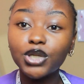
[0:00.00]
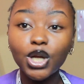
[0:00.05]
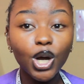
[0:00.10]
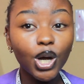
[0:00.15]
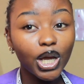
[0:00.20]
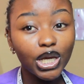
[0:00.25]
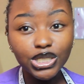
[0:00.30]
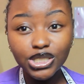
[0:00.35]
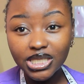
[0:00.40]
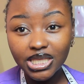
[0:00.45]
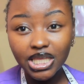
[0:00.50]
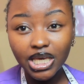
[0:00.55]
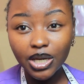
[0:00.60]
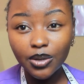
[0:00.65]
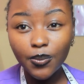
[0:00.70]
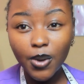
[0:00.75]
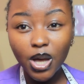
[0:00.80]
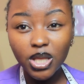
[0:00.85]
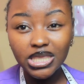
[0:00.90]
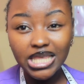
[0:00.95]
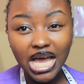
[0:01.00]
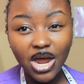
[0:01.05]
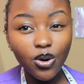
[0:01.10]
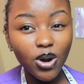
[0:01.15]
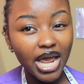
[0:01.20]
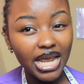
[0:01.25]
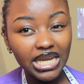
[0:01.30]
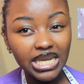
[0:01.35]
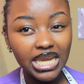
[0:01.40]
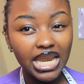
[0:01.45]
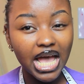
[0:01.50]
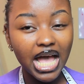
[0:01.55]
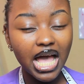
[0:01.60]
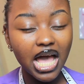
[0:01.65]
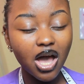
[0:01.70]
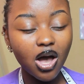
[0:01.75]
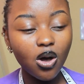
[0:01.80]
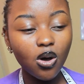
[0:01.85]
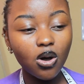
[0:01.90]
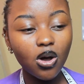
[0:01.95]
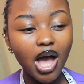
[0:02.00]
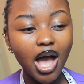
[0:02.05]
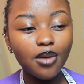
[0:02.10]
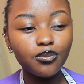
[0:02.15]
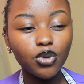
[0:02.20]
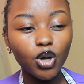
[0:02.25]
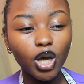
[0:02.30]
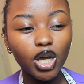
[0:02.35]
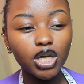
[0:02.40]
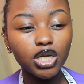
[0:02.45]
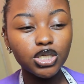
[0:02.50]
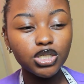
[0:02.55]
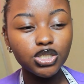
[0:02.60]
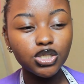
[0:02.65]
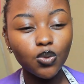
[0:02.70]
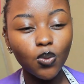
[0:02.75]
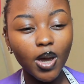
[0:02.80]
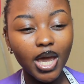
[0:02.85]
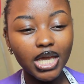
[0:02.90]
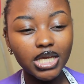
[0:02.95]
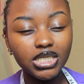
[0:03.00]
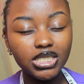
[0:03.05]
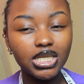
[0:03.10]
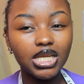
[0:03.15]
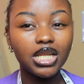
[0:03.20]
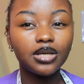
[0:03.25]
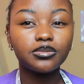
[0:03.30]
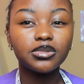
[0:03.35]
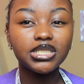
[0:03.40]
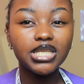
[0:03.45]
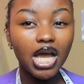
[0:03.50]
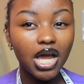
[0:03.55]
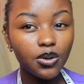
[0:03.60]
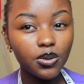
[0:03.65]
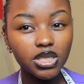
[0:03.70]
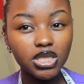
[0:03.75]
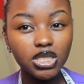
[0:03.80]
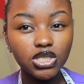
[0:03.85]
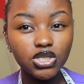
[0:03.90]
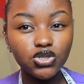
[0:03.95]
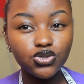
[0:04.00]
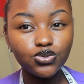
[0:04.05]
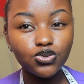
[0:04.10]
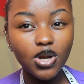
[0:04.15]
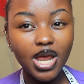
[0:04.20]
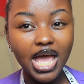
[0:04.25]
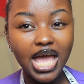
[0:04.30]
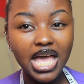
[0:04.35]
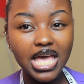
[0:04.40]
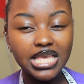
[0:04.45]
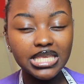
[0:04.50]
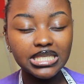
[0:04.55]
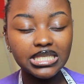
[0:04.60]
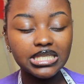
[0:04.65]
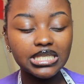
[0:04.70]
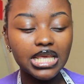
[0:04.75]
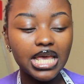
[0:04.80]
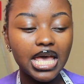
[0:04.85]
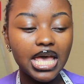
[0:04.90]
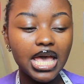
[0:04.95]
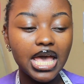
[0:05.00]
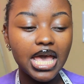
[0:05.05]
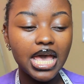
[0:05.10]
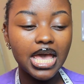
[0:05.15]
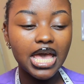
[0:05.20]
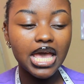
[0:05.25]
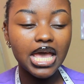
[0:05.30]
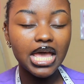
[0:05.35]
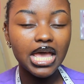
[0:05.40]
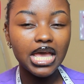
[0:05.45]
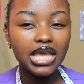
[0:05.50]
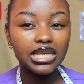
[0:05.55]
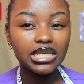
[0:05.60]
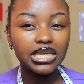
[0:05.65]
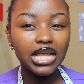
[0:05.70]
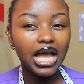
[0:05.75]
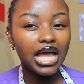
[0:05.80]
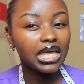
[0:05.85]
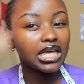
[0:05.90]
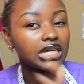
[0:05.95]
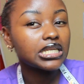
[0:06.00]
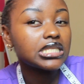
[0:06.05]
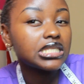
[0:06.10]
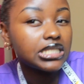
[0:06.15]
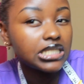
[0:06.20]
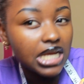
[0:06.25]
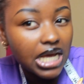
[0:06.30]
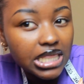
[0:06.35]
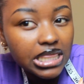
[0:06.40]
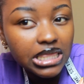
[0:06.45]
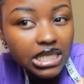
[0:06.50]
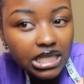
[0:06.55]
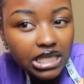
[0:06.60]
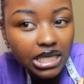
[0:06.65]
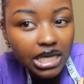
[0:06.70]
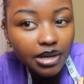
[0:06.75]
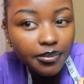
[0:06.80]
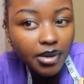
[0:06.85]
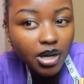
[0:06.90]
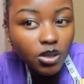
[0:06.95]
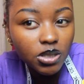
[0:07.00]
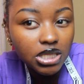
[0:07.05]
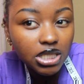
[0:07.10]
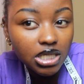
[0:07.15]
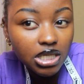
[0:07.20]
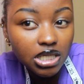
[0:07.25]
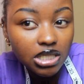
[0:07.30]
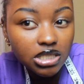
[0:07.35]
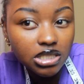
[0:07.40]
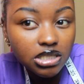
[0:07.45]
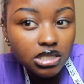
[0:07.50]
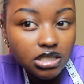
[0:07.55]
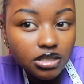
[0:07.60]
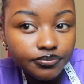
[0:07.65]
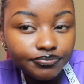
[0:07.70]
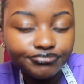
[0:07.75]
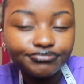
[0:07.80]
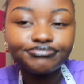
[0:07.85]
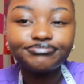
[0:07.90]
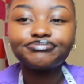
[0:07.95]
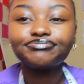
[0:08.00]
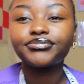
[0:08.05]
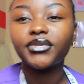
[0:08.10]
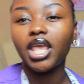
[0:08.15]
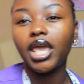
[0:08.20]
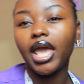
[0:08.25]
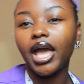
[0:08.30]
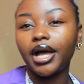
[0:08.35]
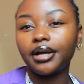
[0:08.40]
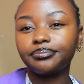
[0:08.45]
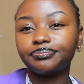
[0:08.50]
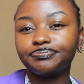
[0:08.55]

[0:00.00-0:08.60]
not going to think about that right now. I'm going to wait till I'm done with the dress and I can start thinking about this. Yeah.